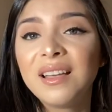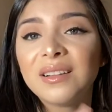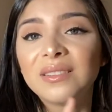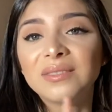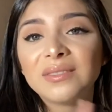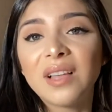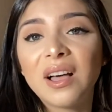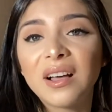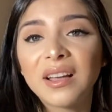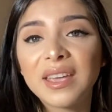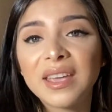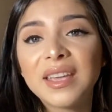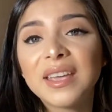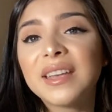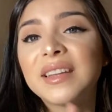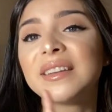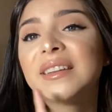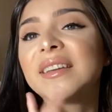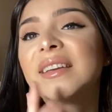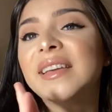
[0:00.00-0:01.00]
log
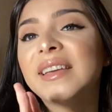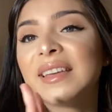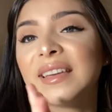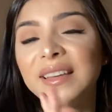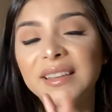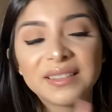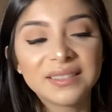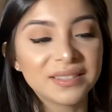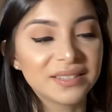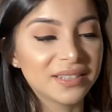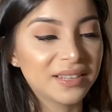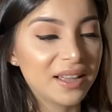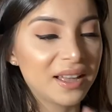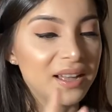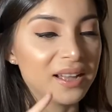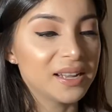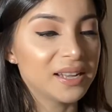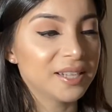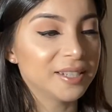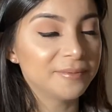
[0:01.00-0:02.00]
in and
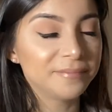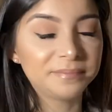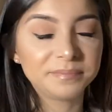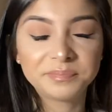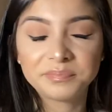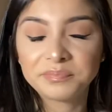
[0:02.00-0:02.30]
um,